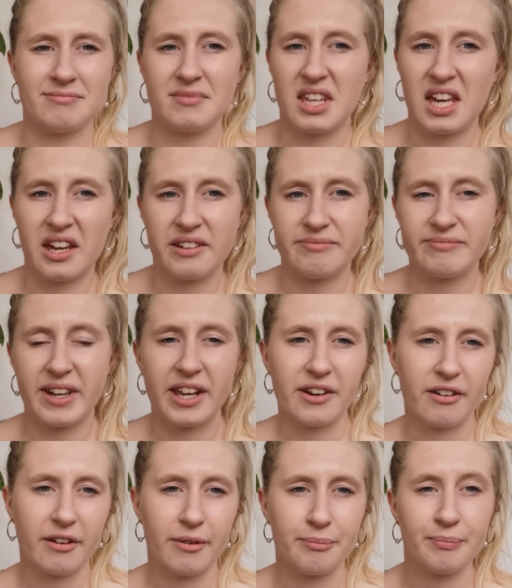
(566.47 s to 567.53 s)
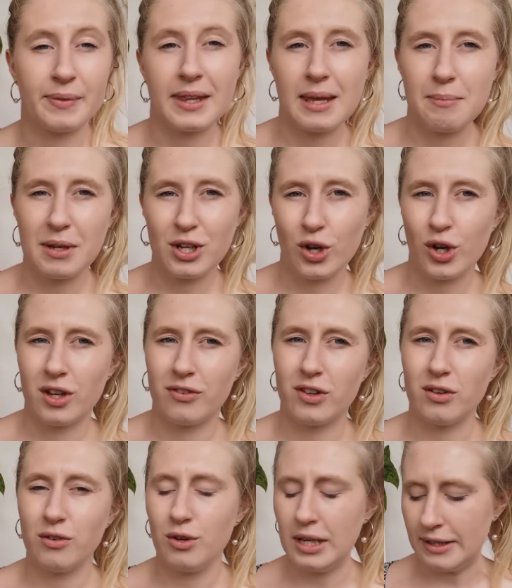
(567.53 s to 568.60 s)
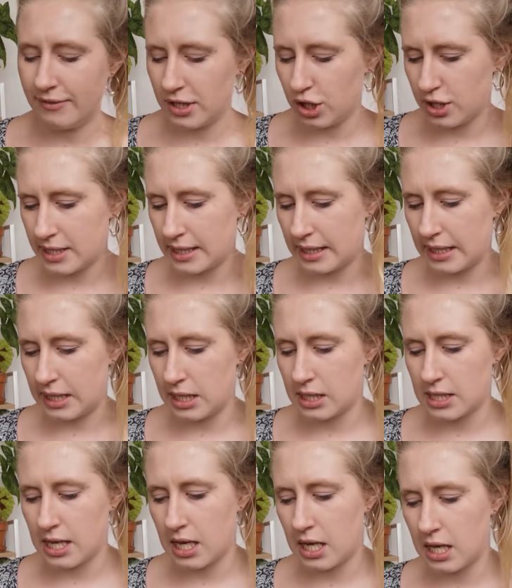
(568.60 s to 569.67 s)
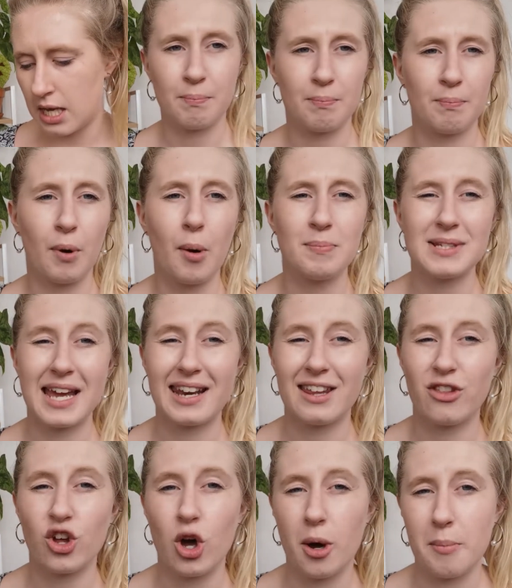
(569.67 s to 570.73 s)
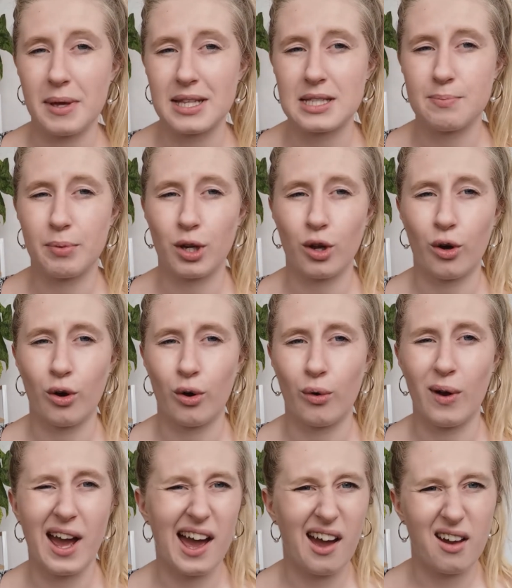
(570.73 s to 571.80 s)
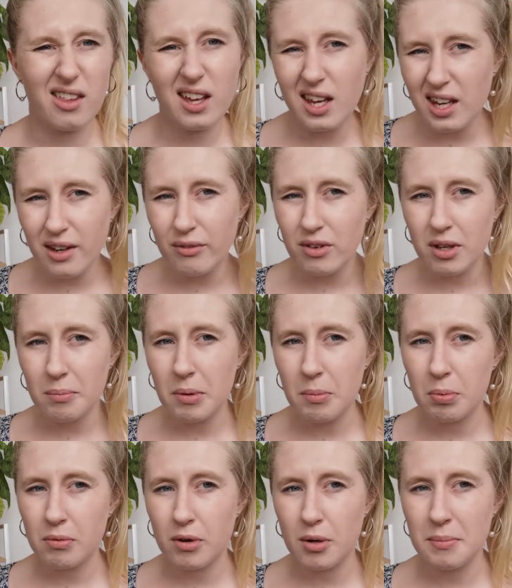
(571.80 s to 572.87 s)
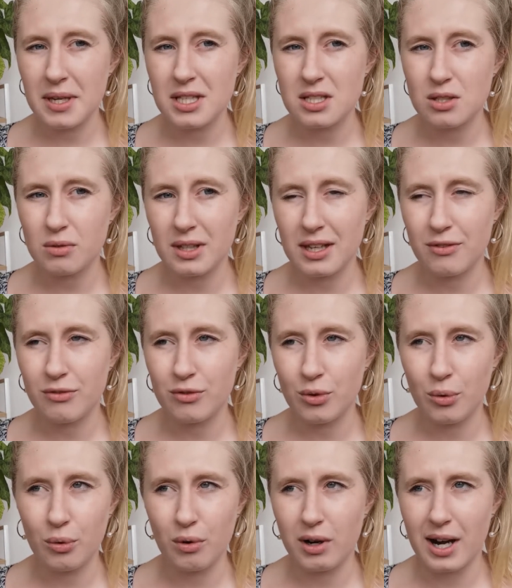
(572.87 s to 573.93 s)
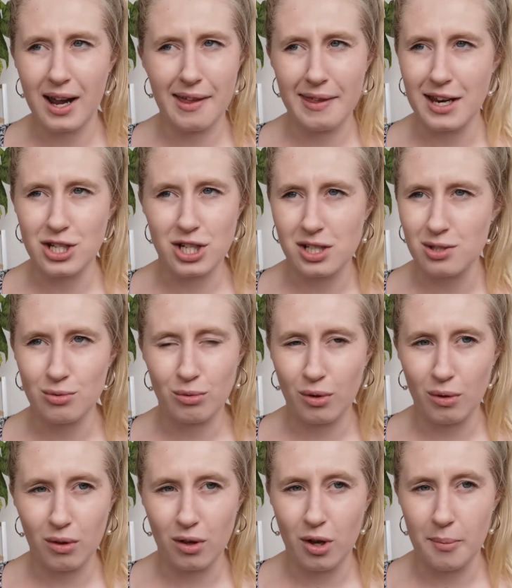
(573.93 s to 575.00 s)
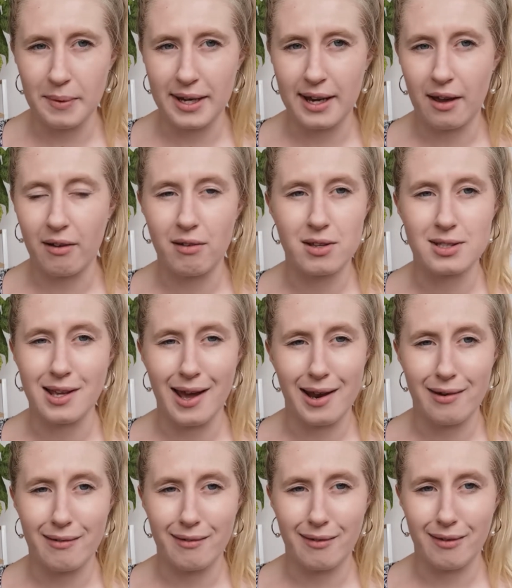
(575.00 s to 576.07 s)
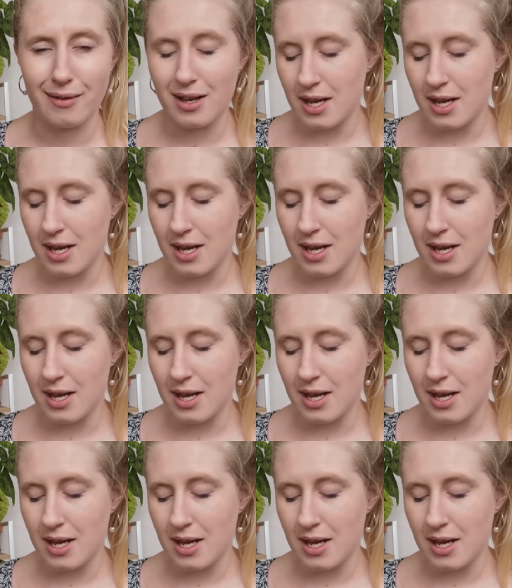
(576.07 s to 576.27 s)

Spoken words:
yeah, I don't know. Let me know if you live in New Zealand. Pop down in the comments below, are there any rare Peperomia still left, or are they just all common now? Because I don't know.